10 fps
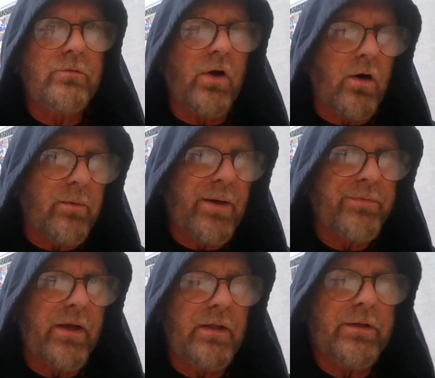talk about
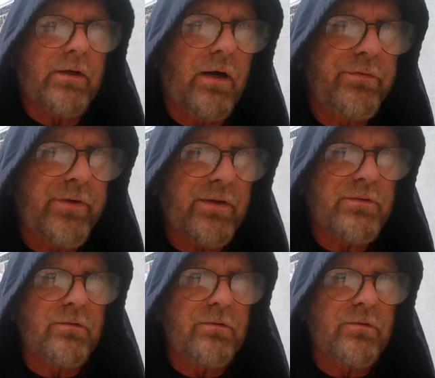that in the context